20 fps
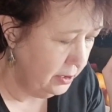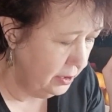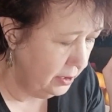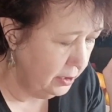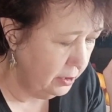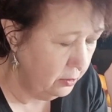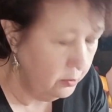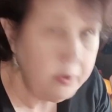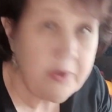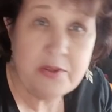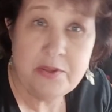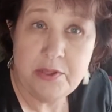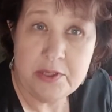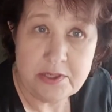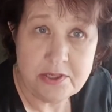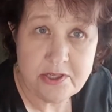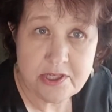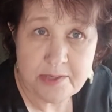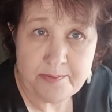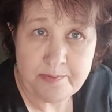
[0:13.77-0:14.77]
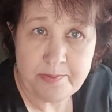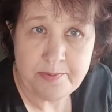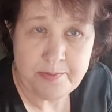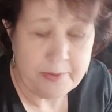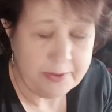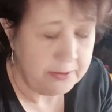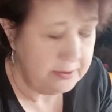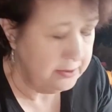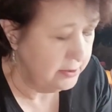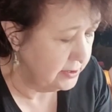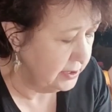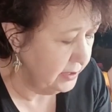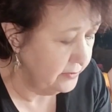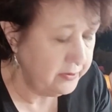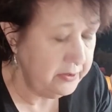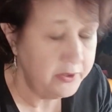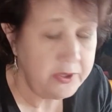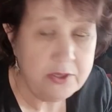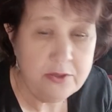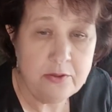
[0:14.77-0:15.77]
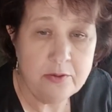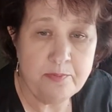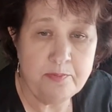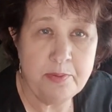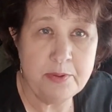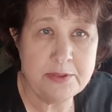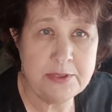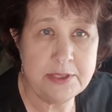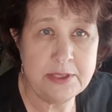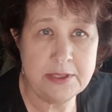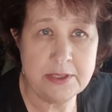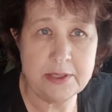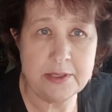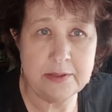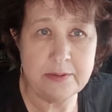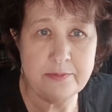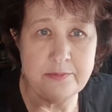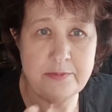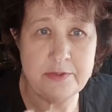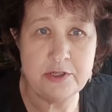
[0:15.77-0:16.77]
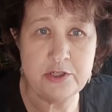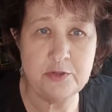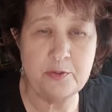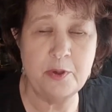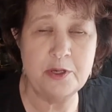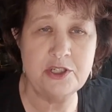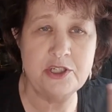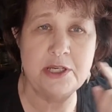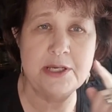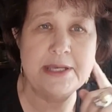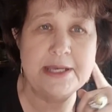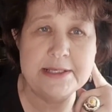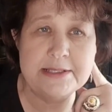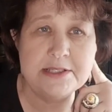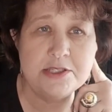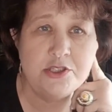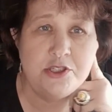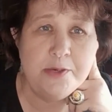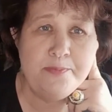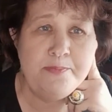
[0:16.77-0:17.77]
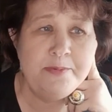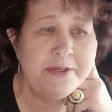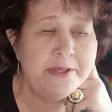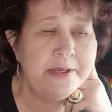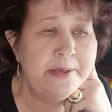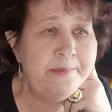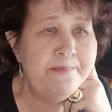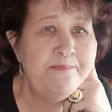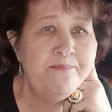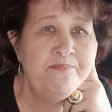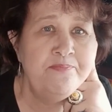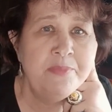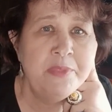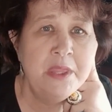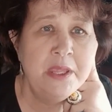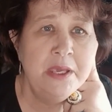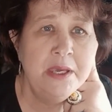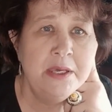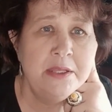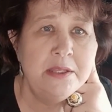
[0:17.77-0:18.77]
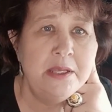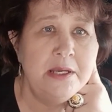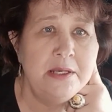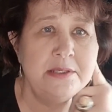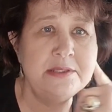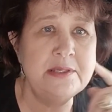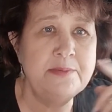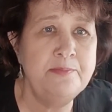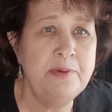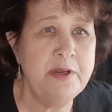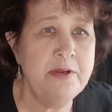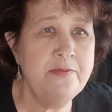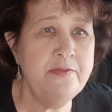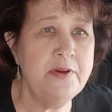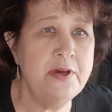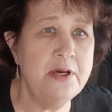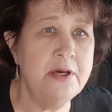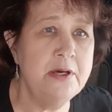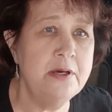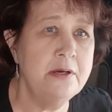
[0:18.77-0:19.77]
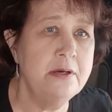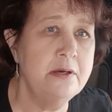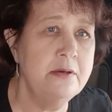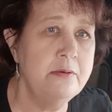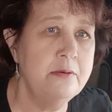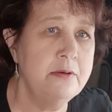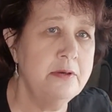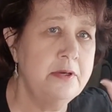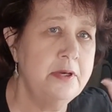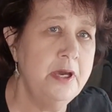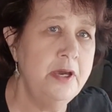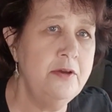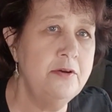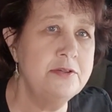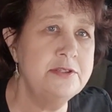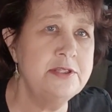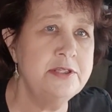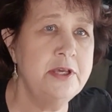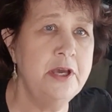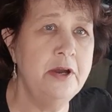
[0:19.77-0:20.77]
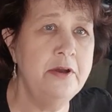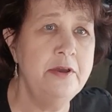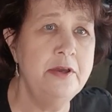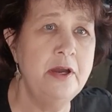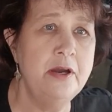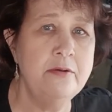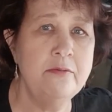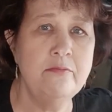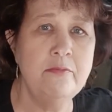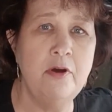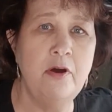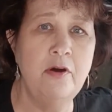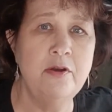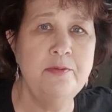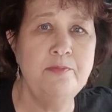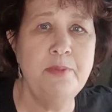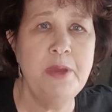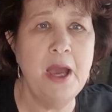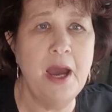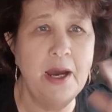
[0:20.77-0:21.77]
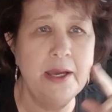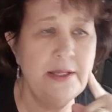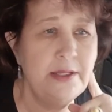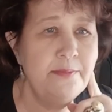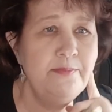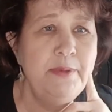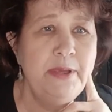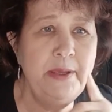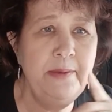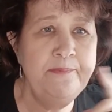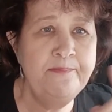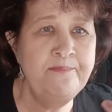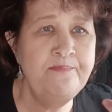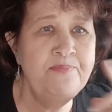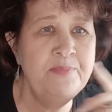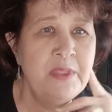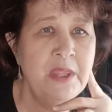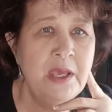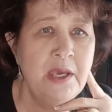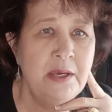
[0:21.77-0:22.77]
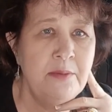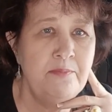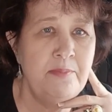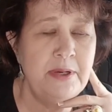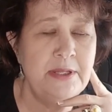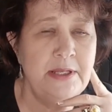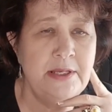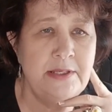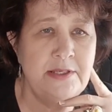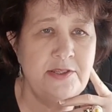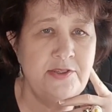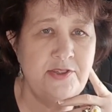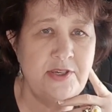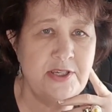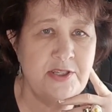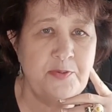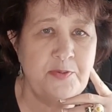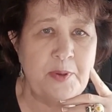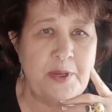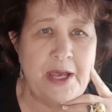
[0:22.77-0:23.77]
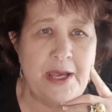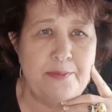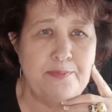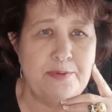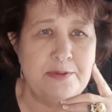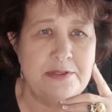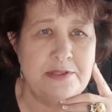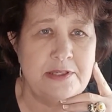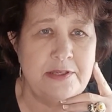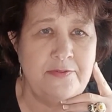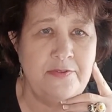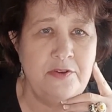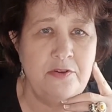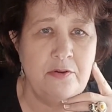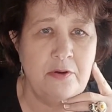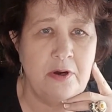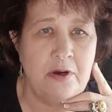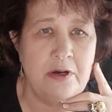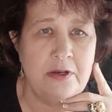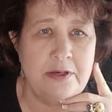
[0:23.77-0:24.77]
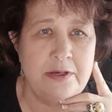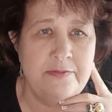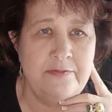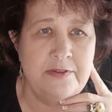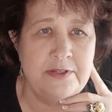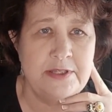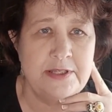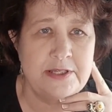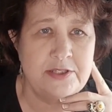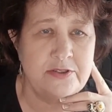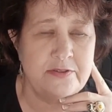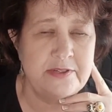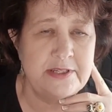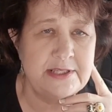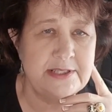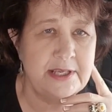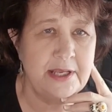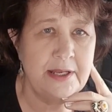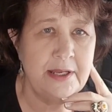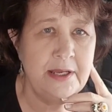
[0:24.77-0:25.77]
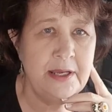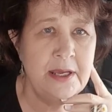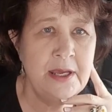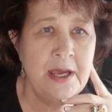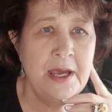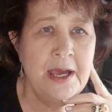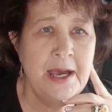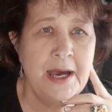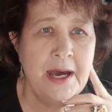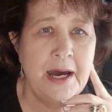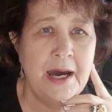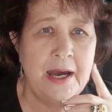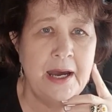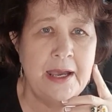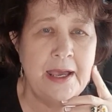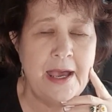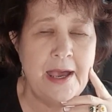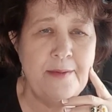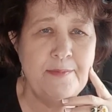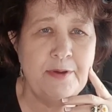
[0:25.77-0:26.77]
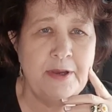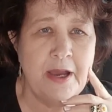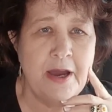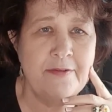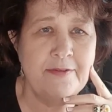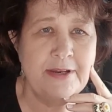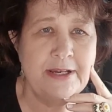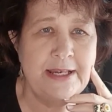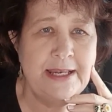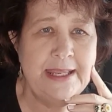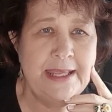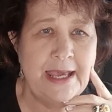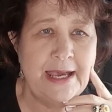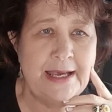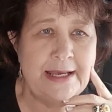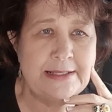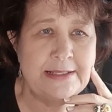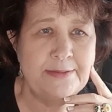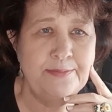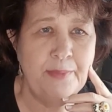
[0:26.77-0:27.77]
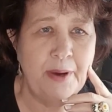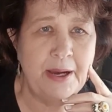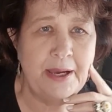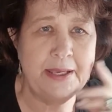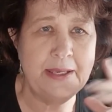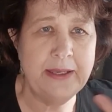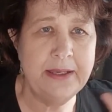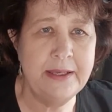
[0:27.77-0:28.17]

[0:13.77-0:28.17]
with the chip because everything you put in a dishwasher gets chipped. There is a bit of a chaos going on behind me, but it's just what happens if you are a vintage reseller. I am currently at my